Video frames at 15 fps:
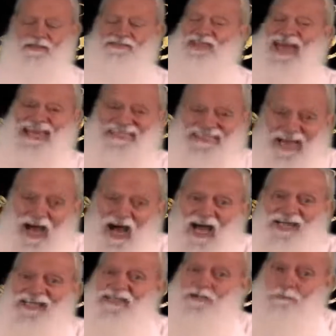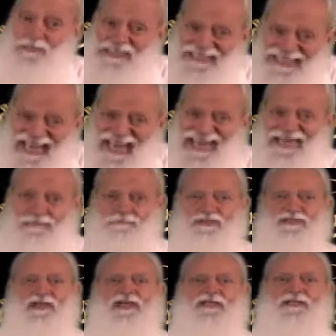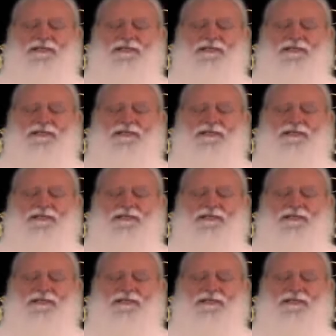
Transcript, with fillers: that God has many names.